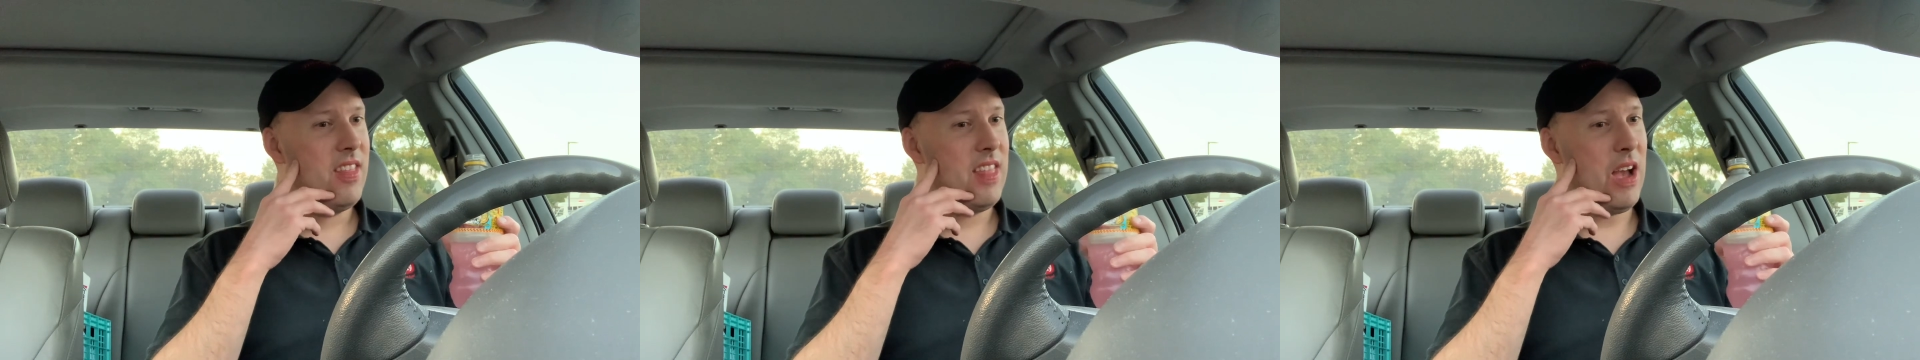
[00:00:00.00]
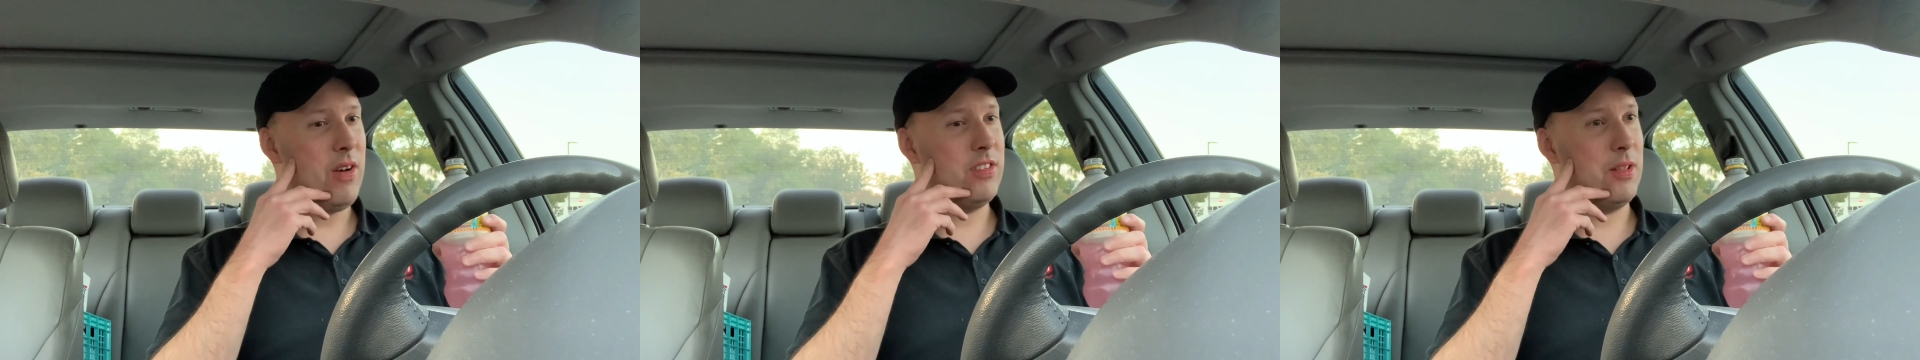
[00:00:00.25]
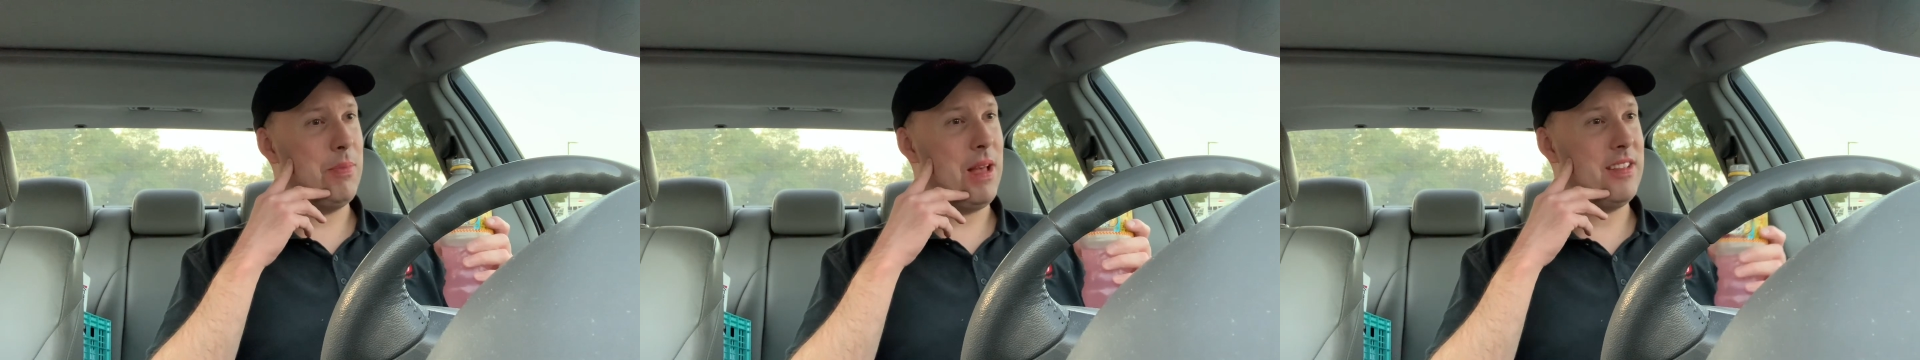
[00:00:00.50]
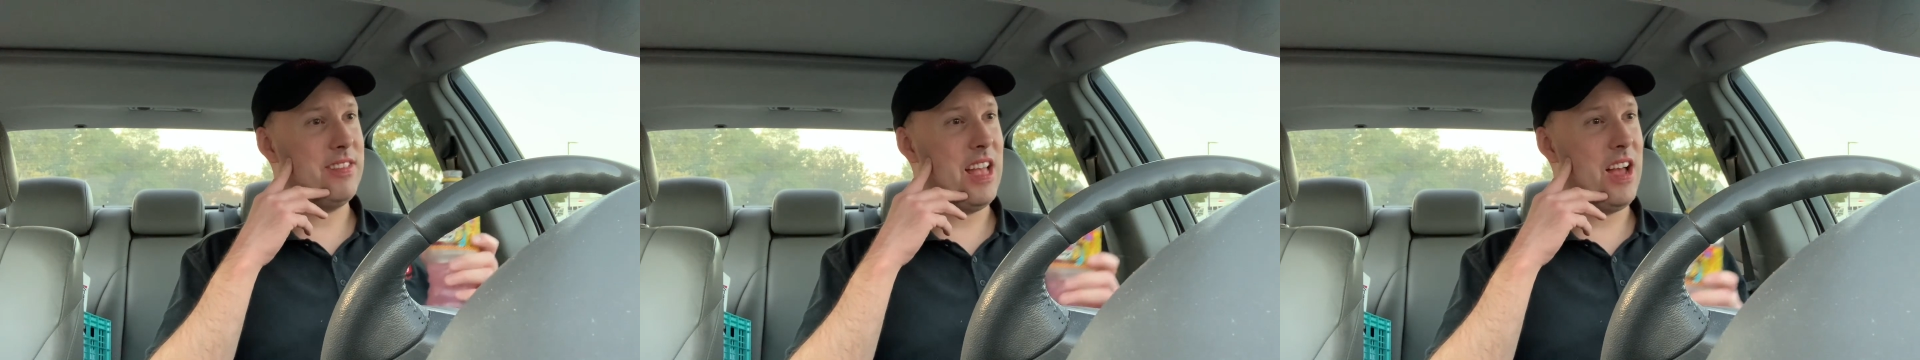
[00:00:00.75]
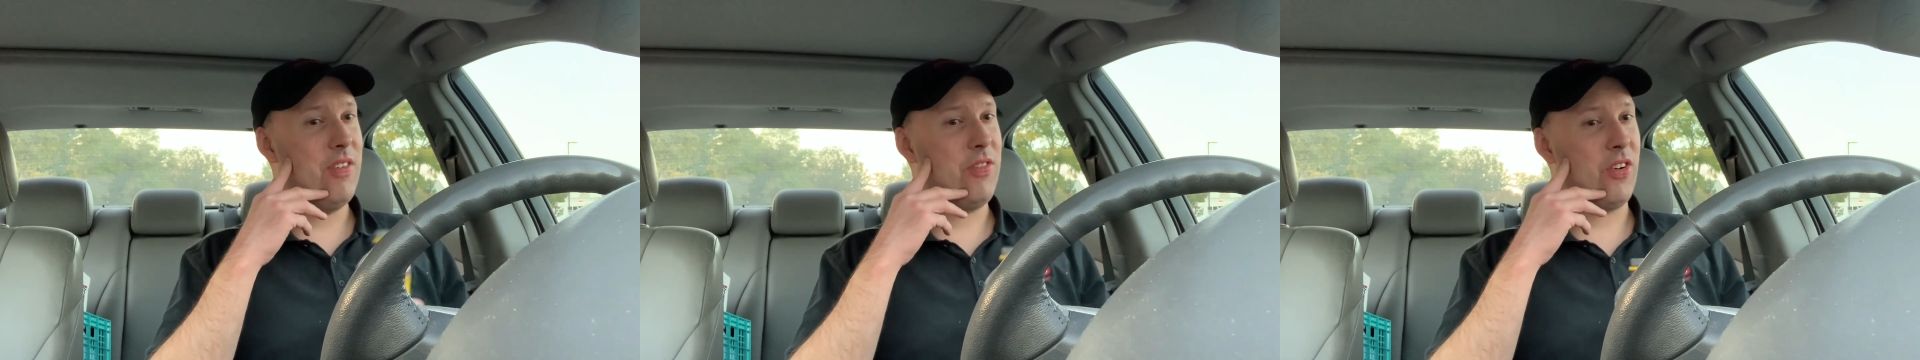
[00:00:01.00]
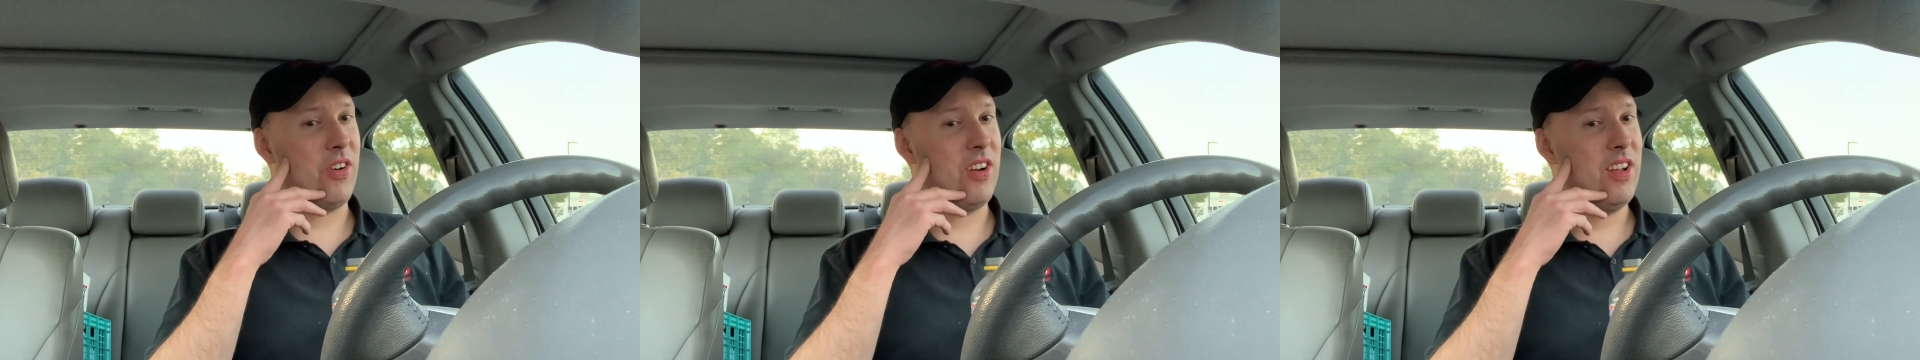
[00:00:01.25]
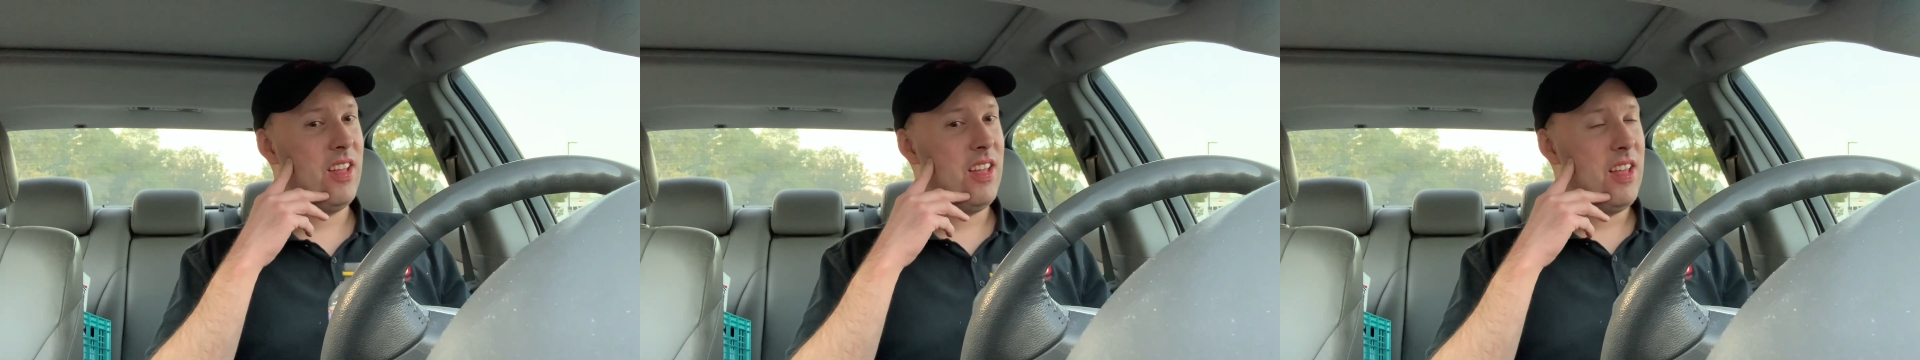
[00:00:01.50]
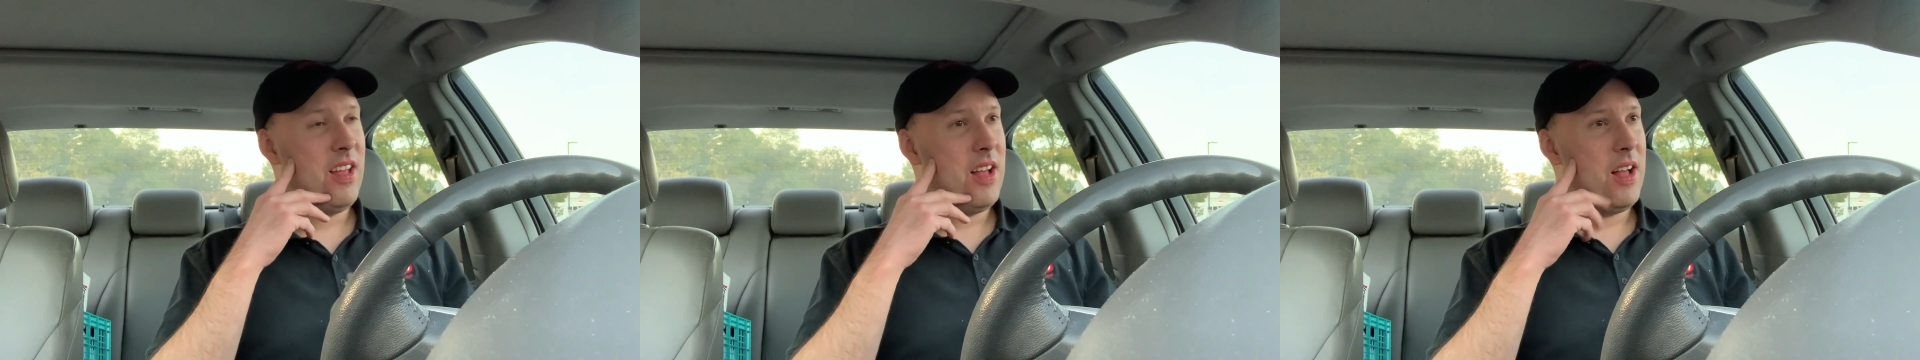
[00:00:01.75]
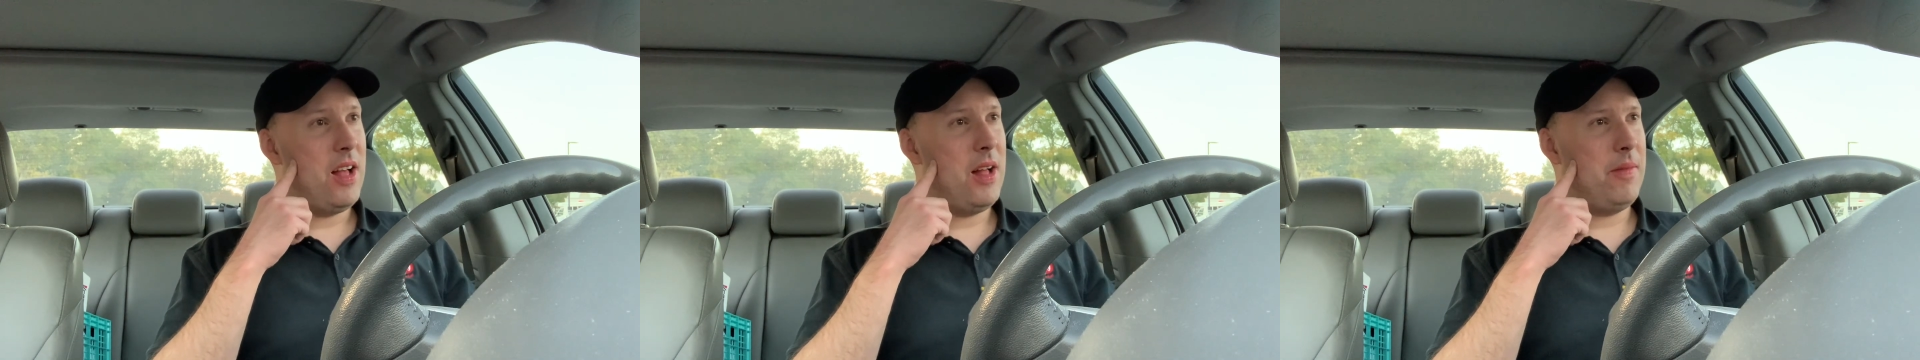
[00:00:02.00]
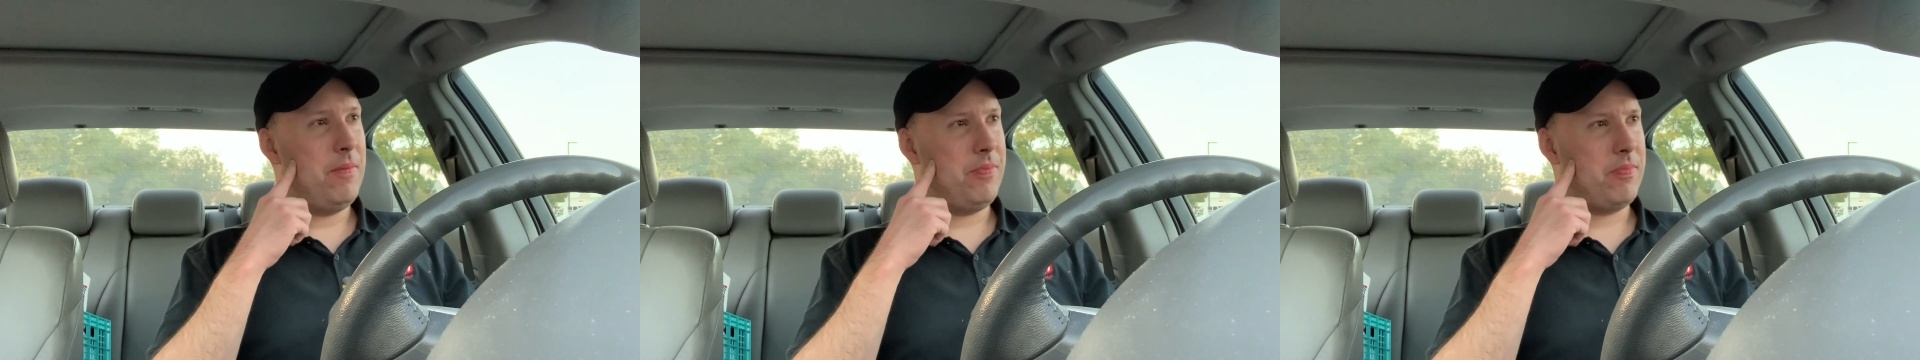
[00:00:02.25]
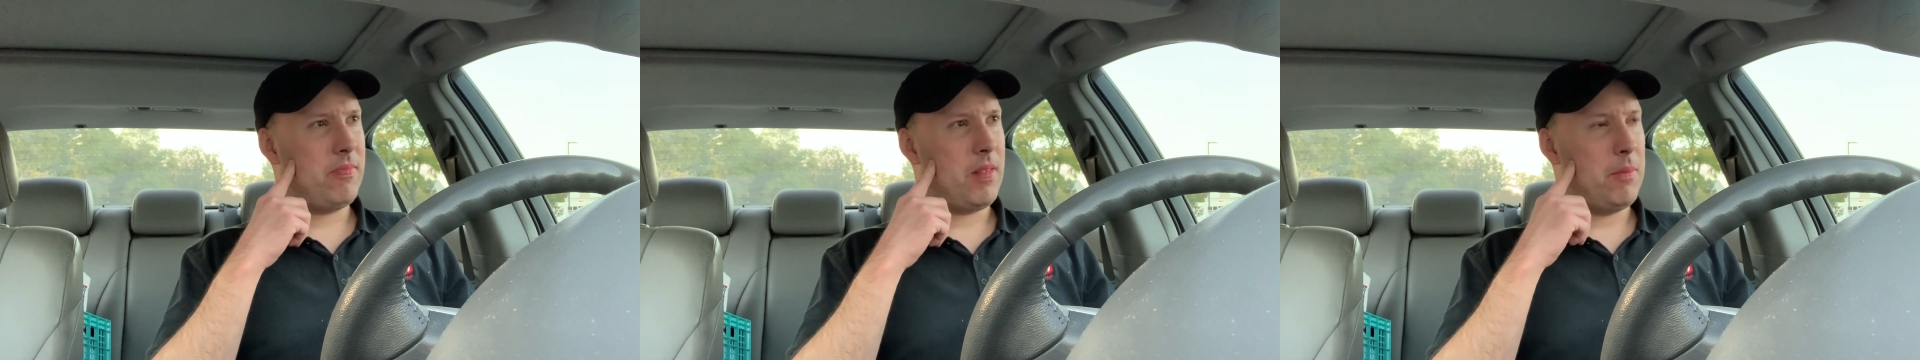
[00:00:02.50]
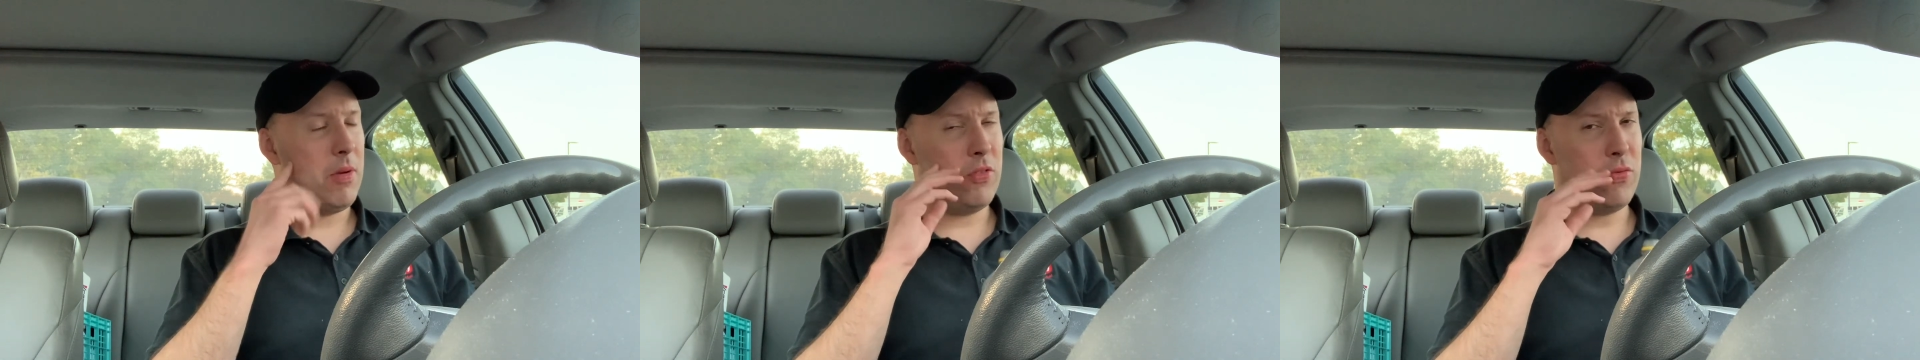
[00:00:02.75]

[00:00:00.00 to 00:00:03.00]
That was the best ever. But